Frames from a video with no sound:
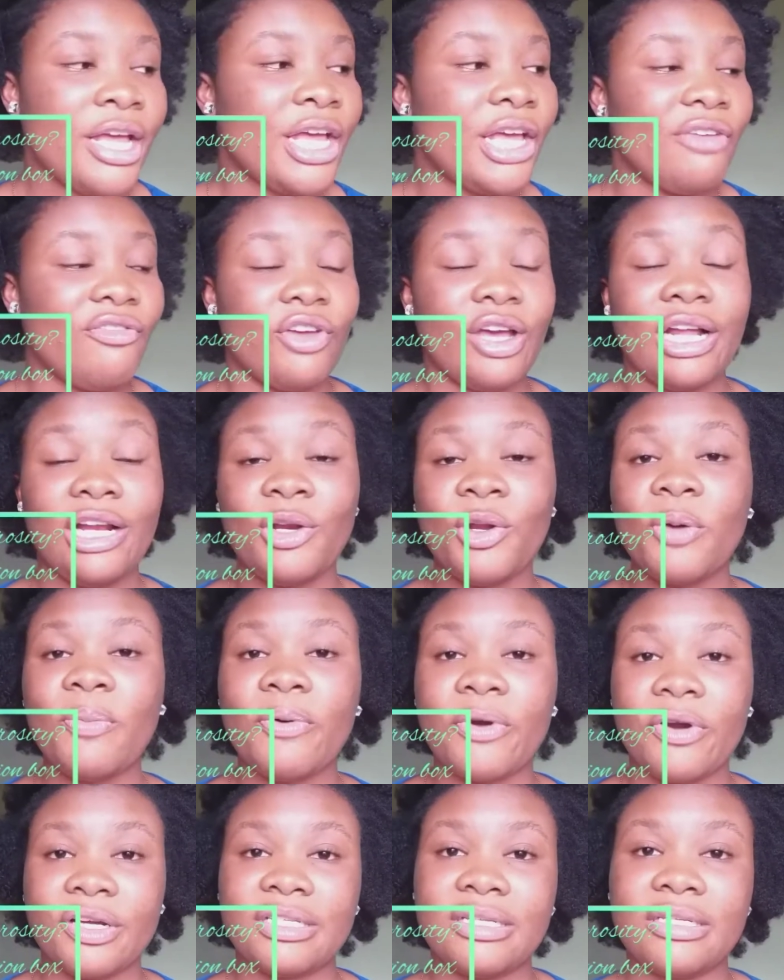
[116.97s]
If you are a low
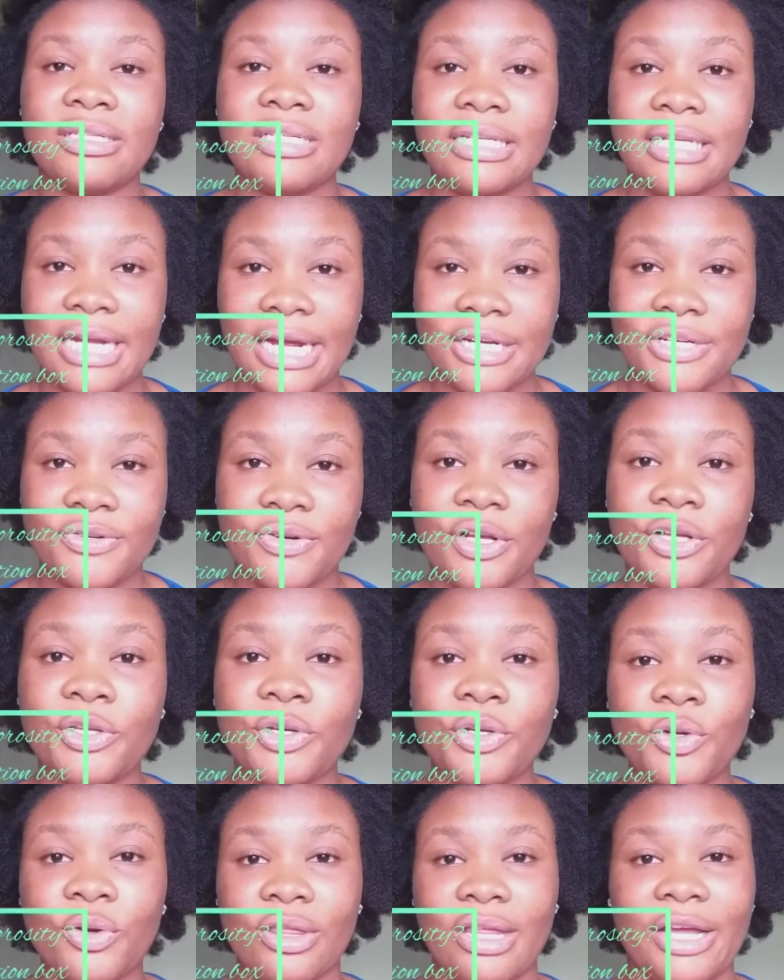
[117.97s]
porosity natural,
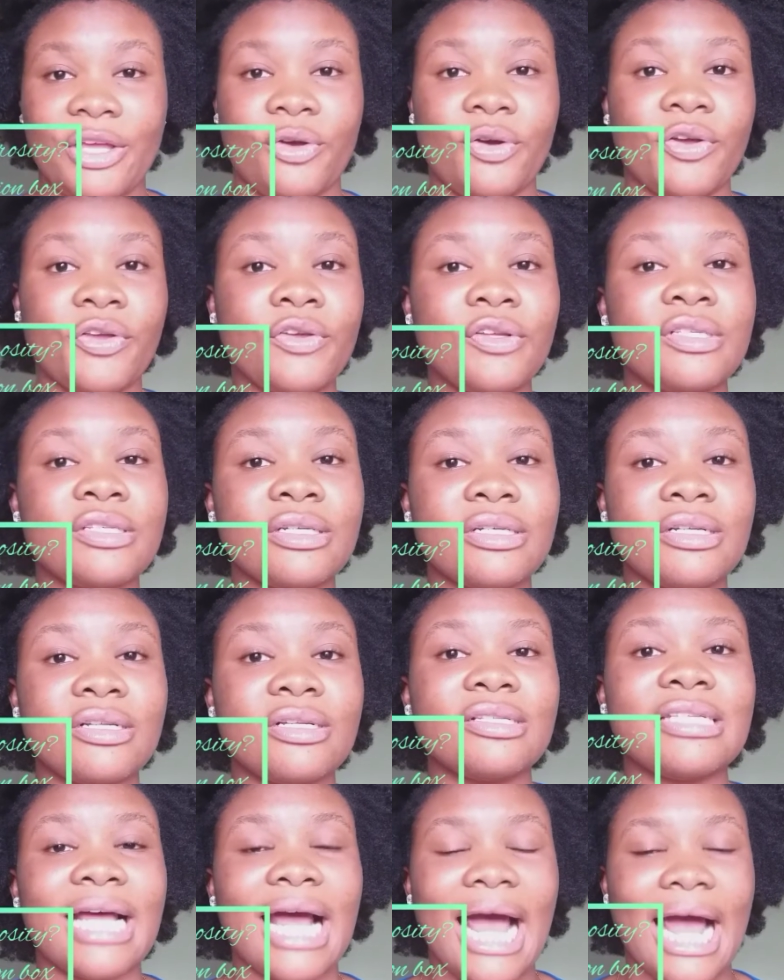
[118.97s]
you know that your
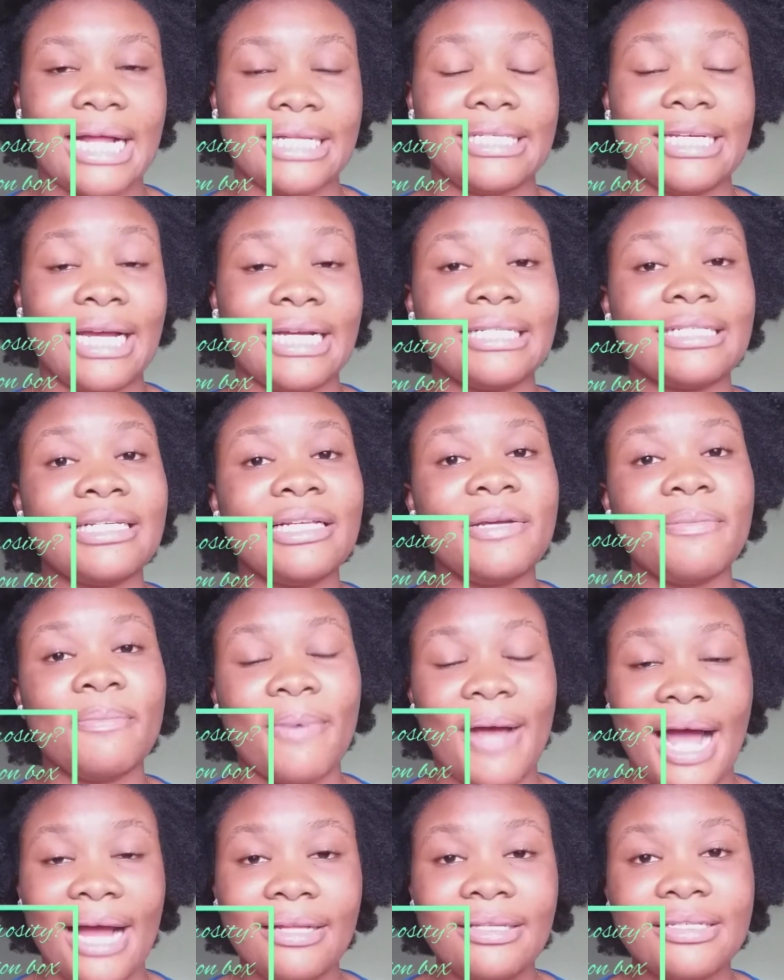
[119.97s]
cuticles are tightly
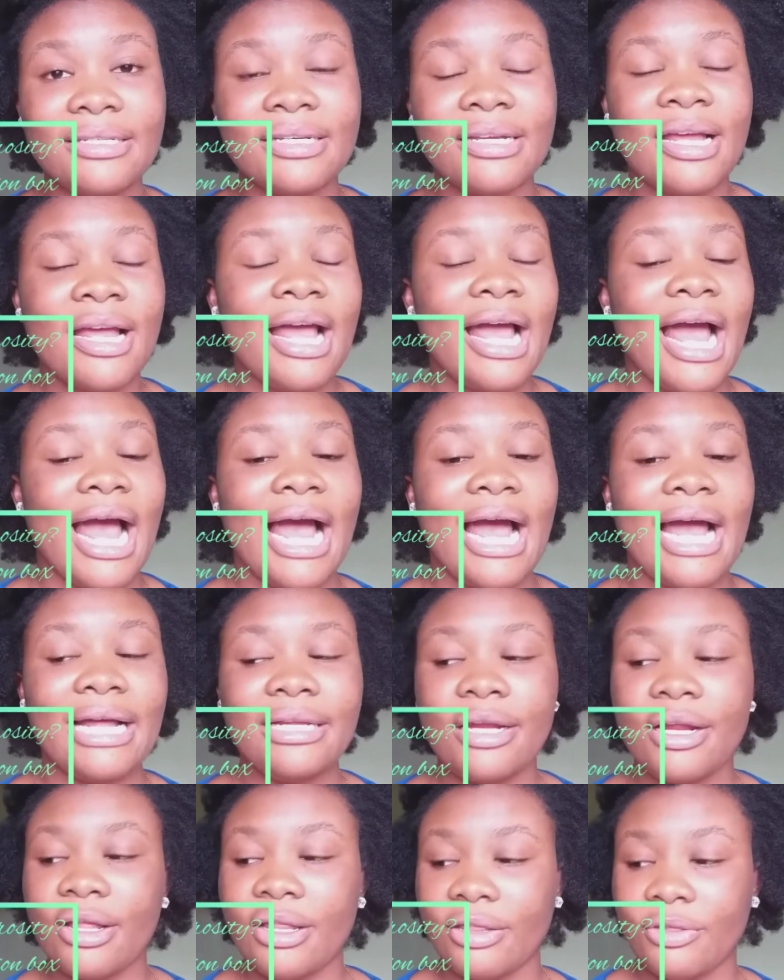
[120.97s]
packed
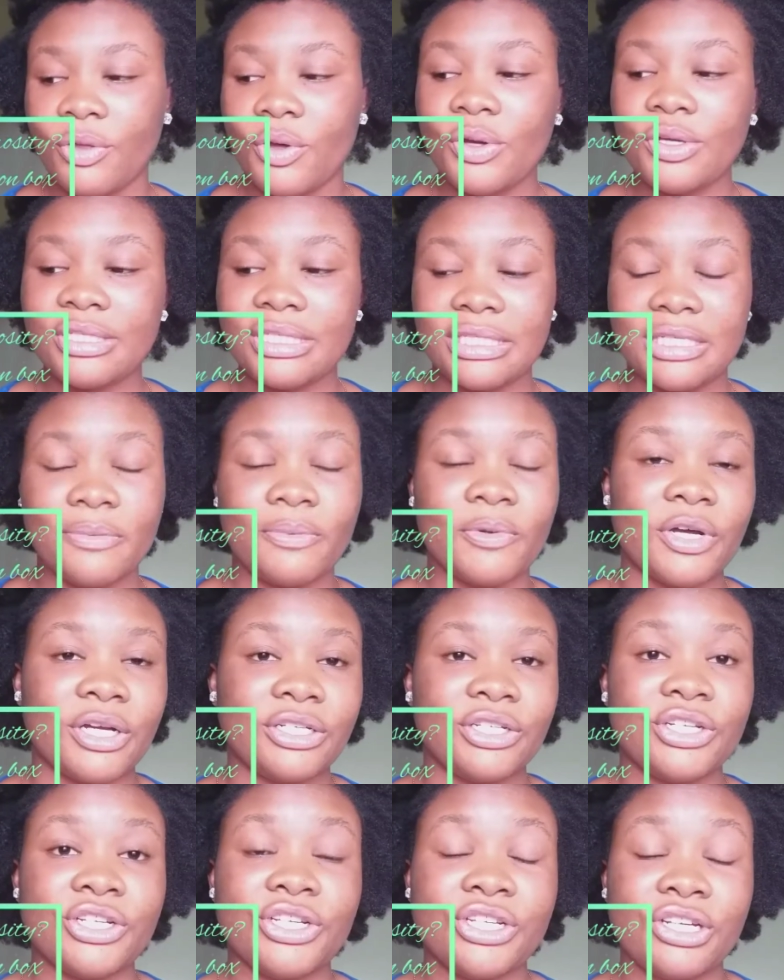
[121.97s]
and those deep
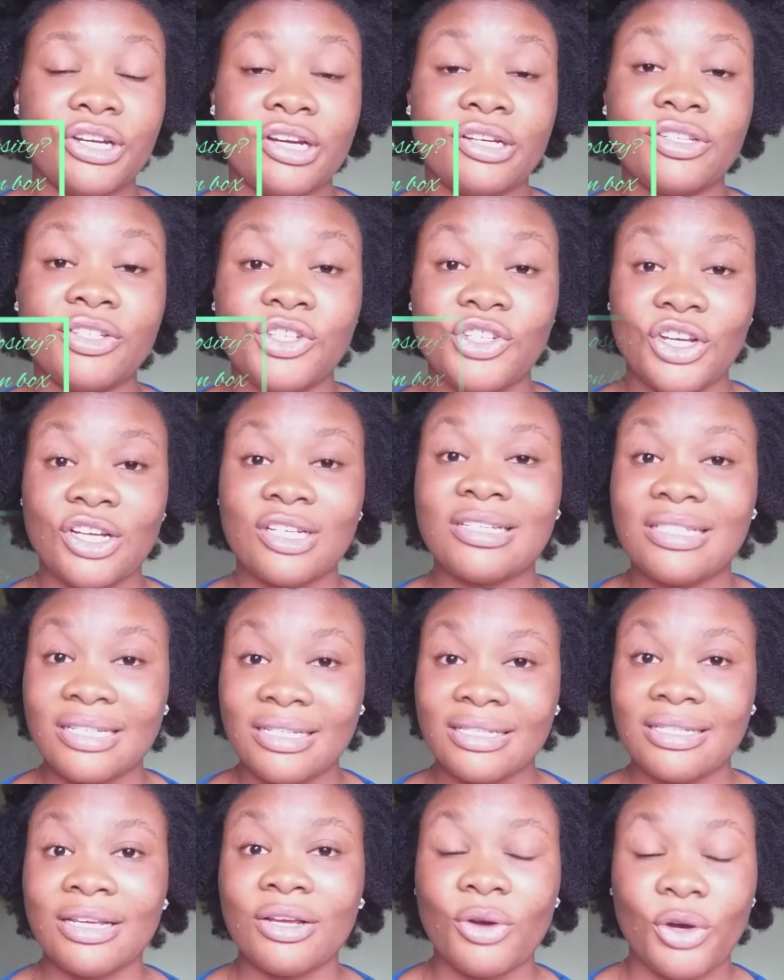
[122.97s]
conditioners just
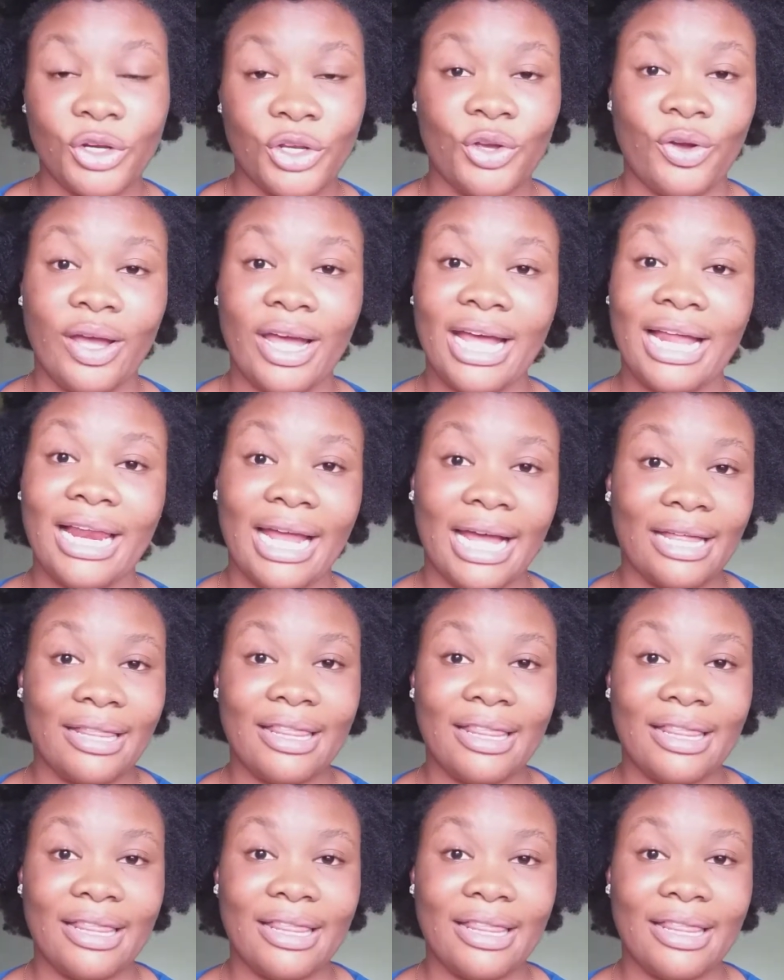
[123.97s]
sitting on your hair like